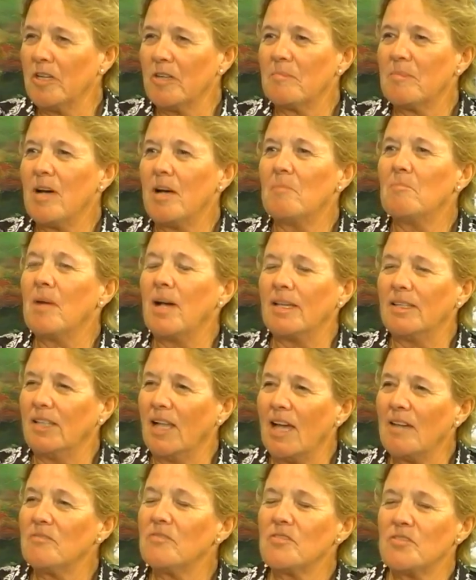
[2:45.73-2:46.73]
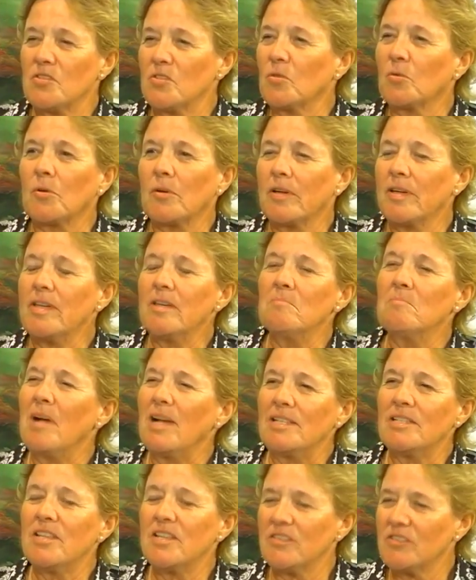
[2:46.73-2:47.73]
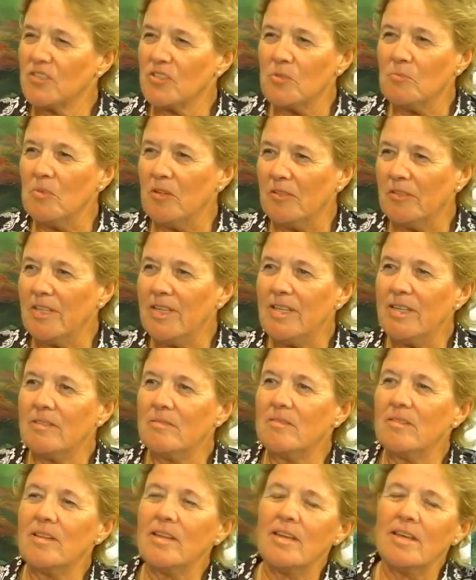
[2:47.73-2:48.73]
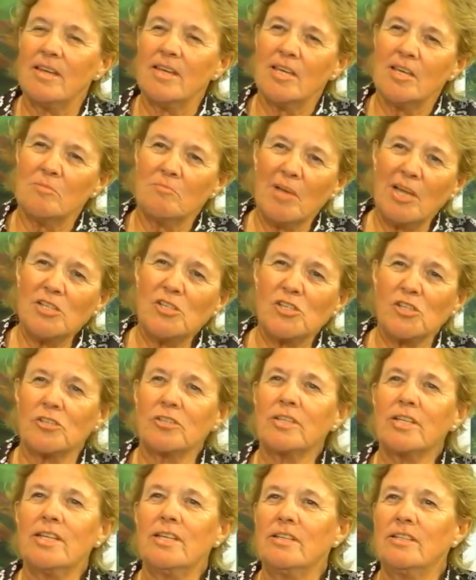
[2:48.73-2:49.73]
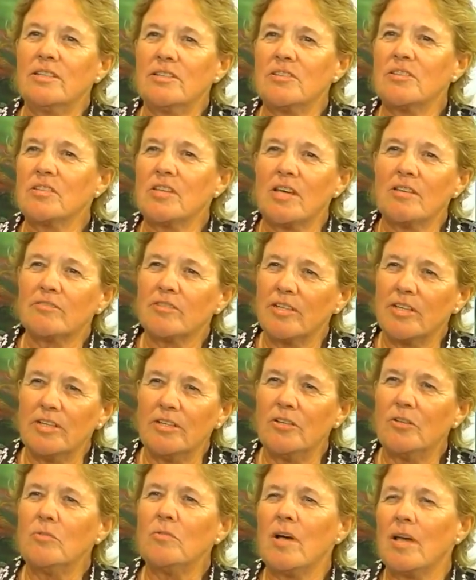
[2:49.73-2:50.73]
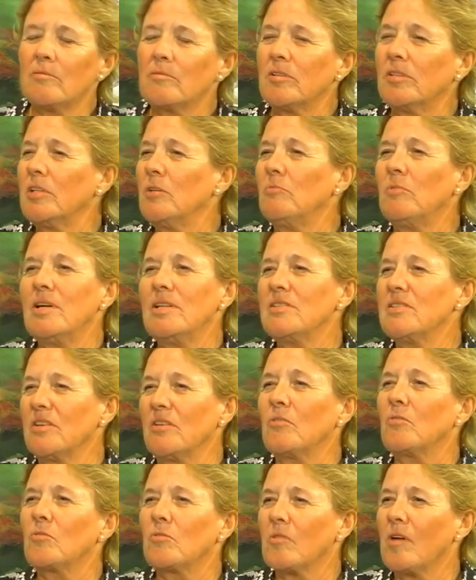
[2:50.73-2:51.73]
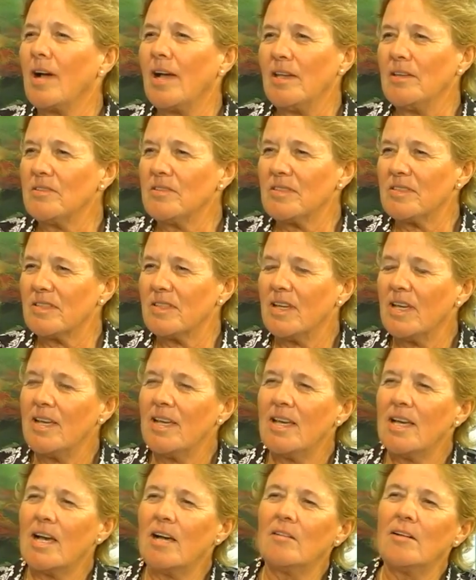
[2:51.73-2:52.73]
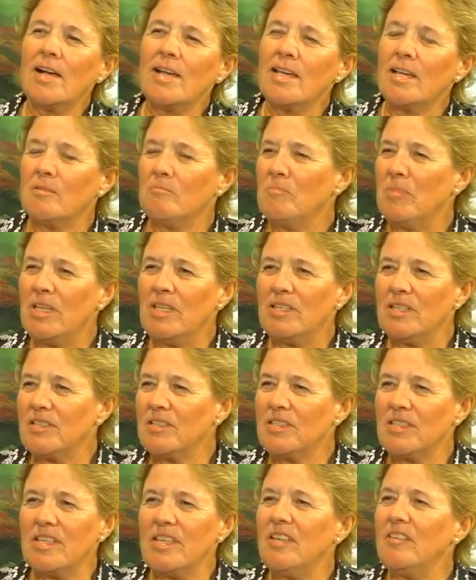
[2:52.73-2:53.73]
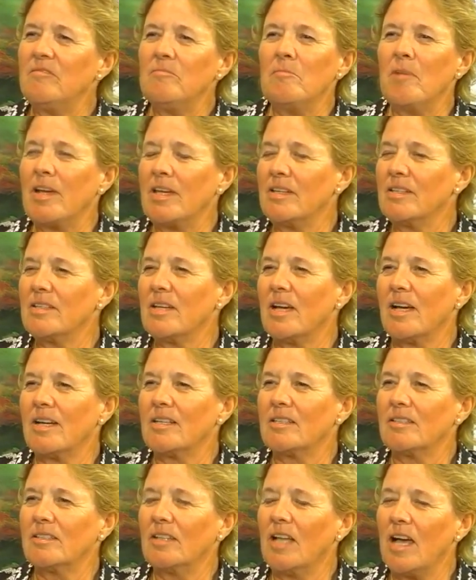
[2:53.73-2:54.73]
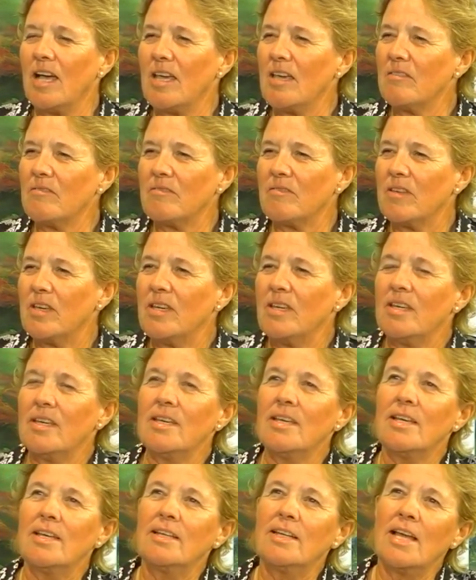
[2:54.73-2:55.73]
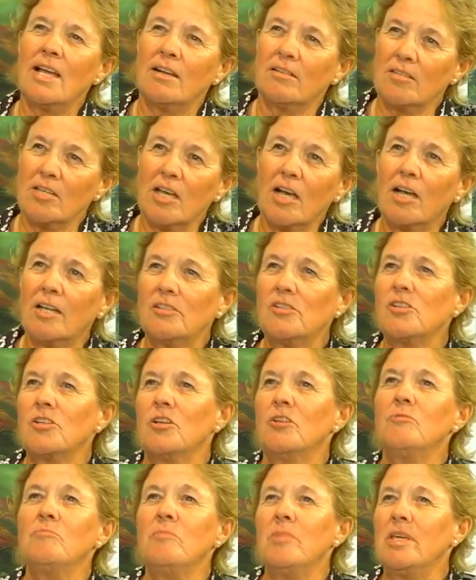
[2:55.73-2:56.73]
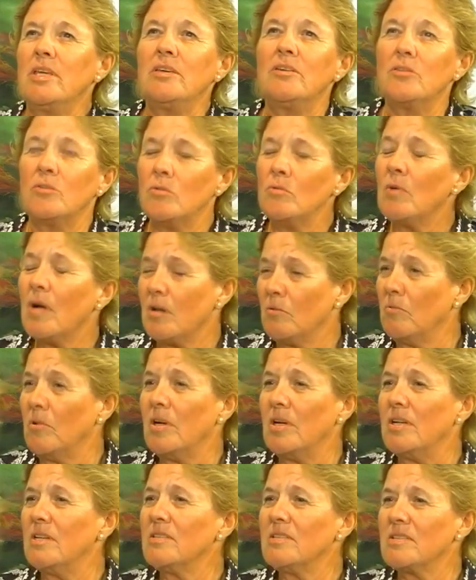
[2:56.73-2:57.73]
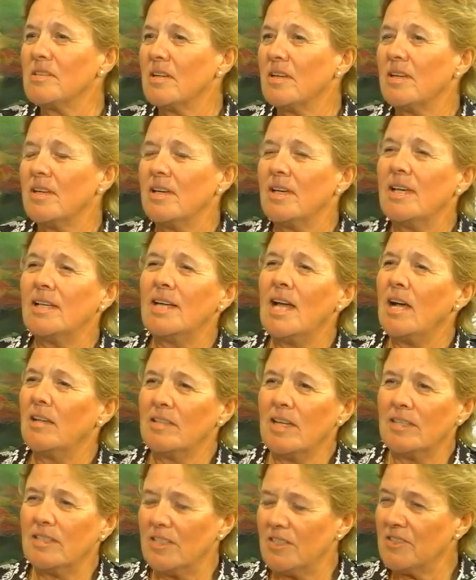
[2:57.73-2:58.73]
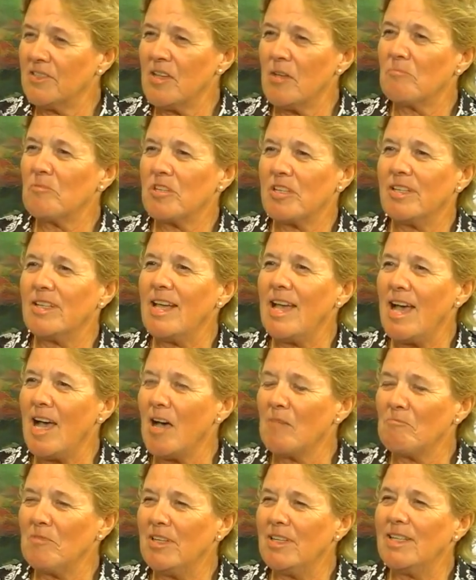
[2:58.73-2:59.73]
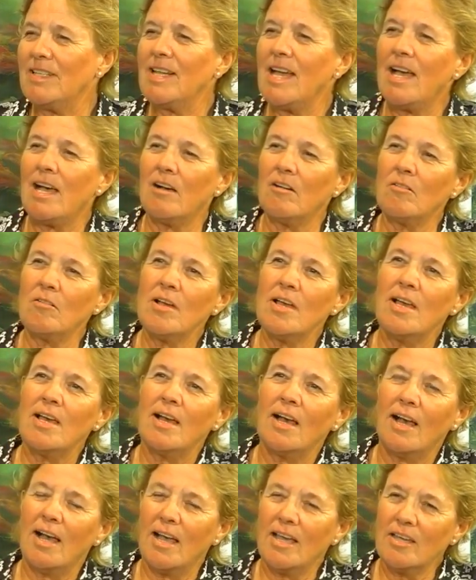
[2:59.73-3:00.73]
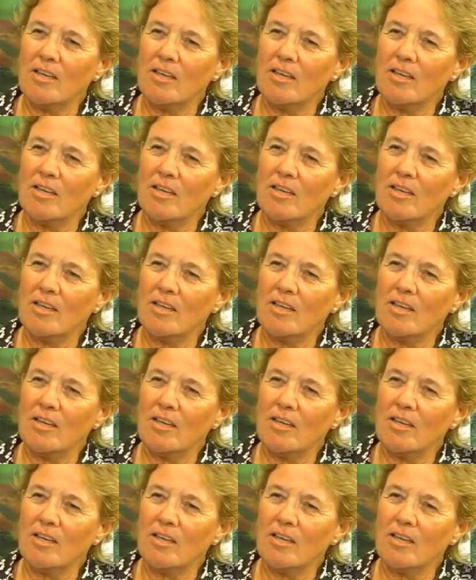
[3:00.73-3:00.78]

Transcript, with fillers: about my life story and my testimony and, and my journey in discovering who I really was in Christ, mm-hmm. how I had been deceived my entire life, and how God showed me who I was and how that deception happened and how I